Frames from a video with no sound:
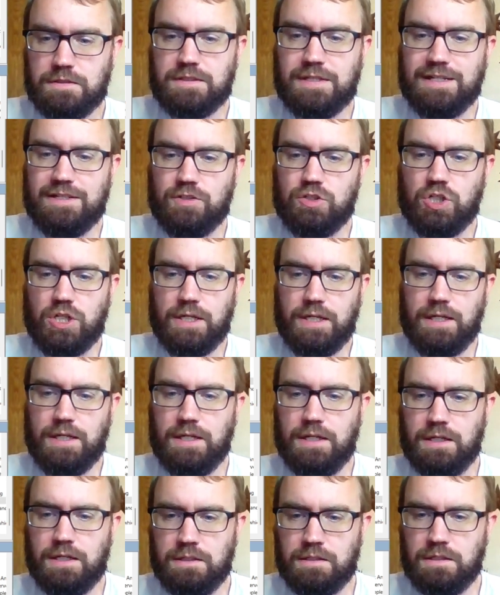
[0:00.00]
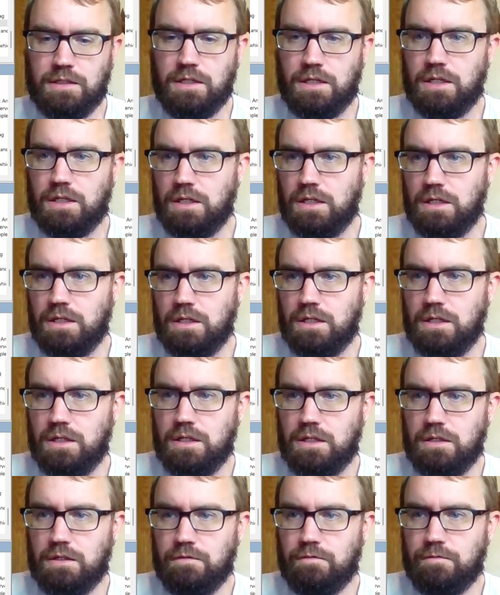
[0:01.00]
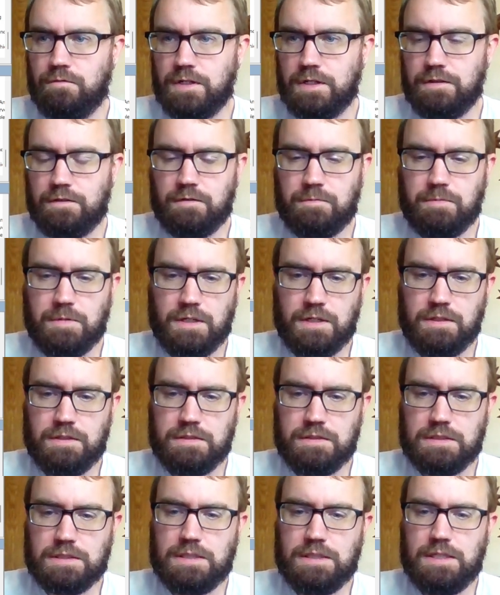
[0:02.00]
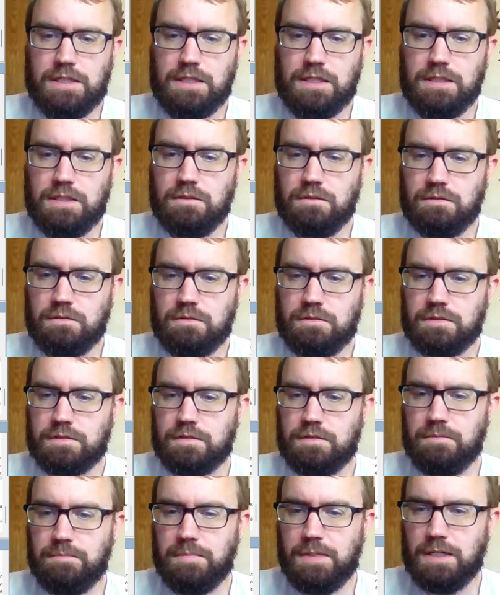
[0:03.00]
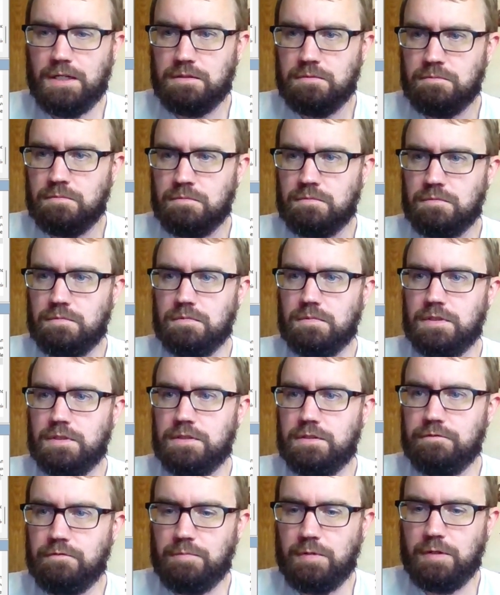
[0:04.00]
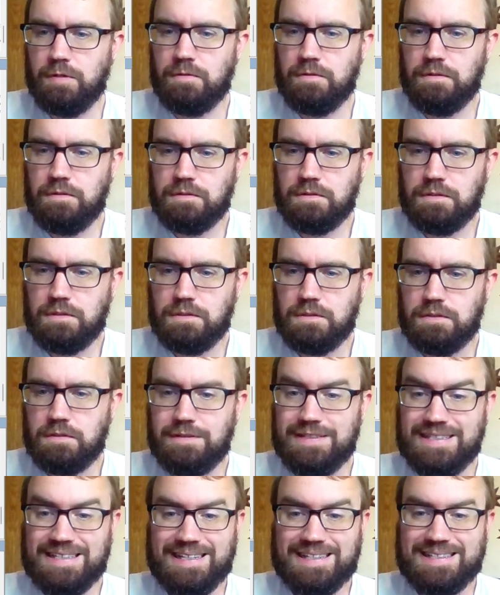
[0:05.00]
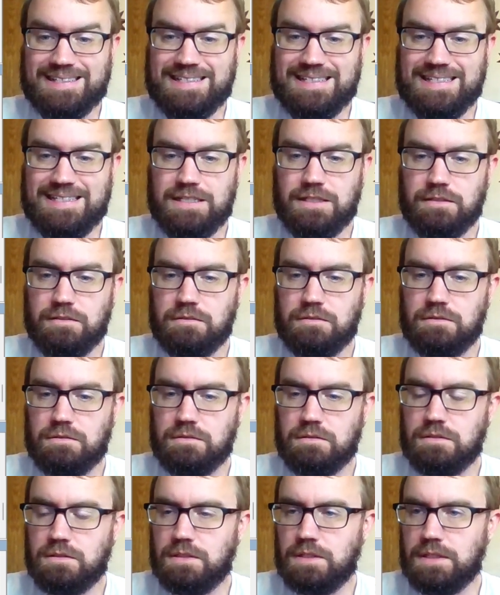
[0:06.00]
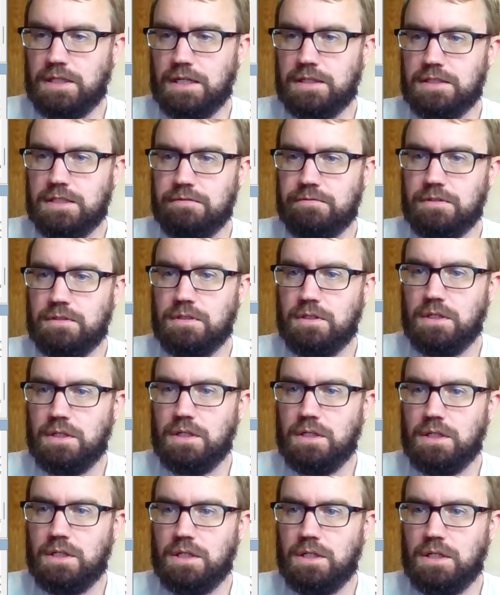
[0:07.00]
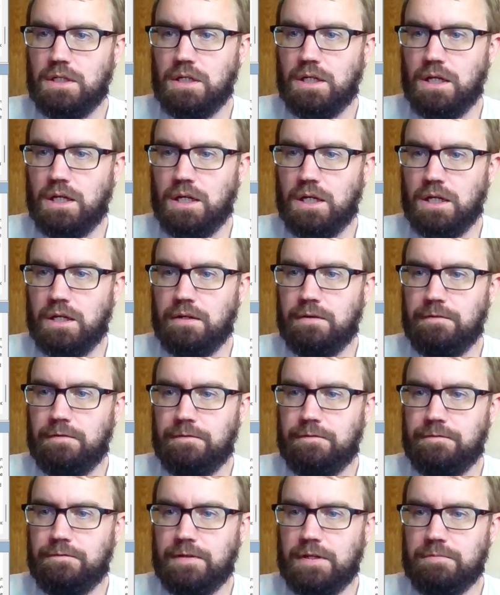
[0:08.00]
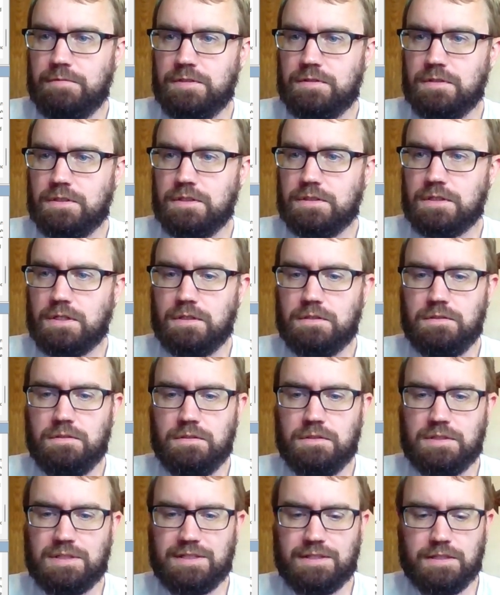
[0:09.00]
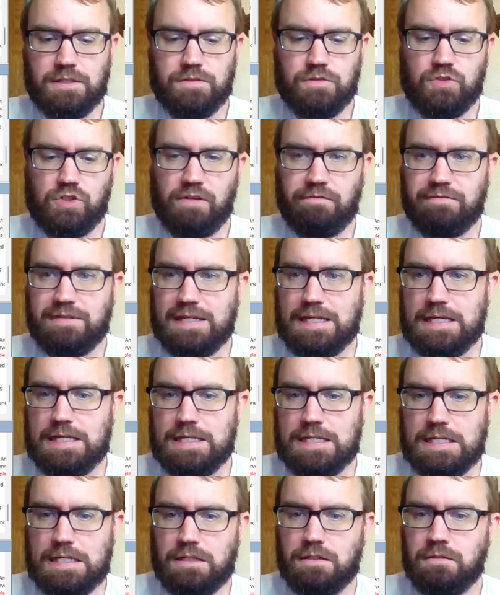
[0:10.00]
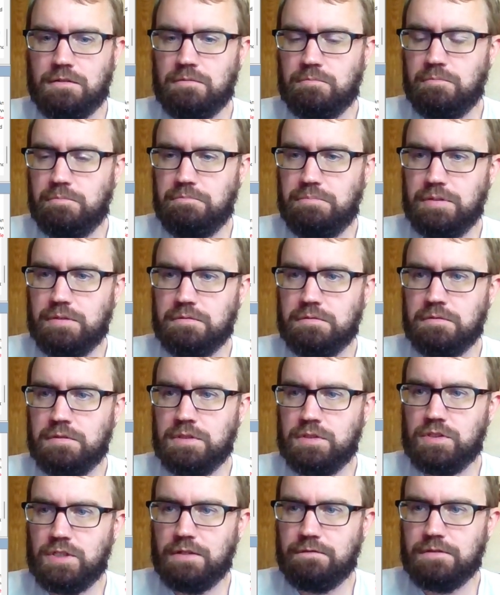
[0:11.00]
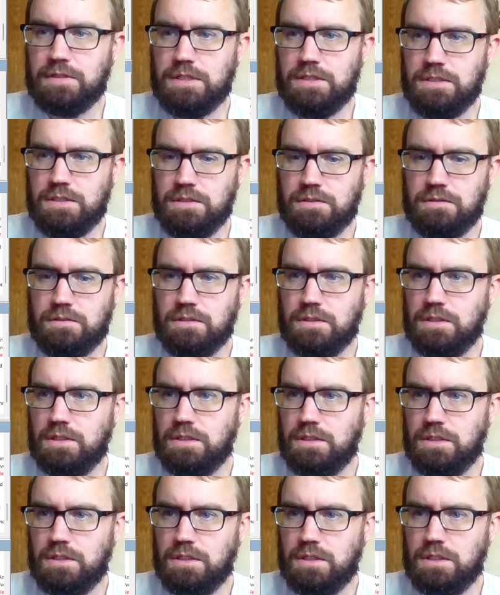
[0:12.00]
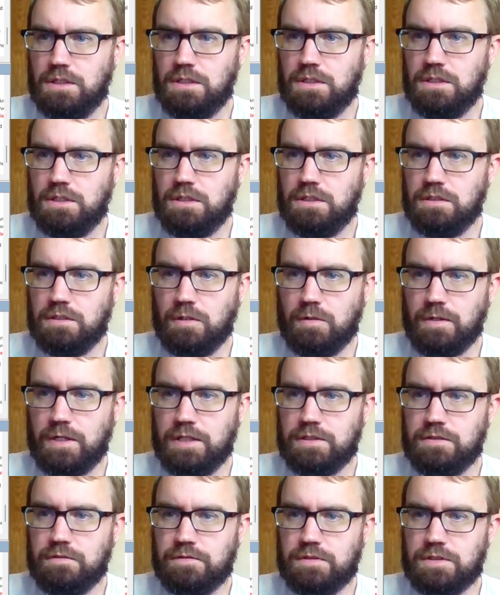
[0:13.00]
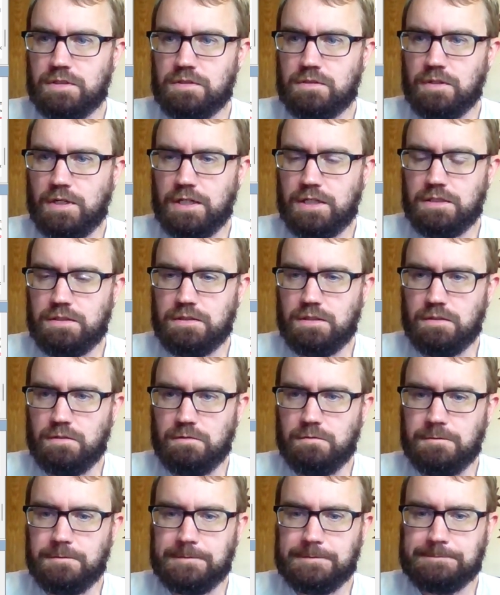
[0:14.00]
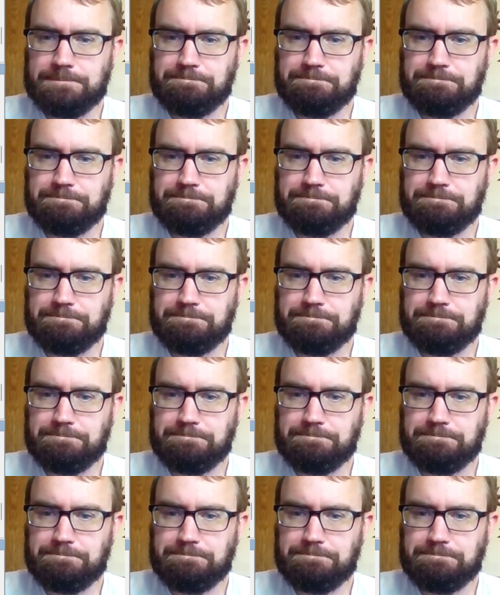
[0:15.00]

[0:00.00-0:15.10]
Sage hen. Frigate spine is a keel. It's the bottom ridge of a boat. The idea. You can't even. Family Circus cartoonist, I think it's Jeff Keane. Bill and Jeff Keane. Lower edge of the strike zone.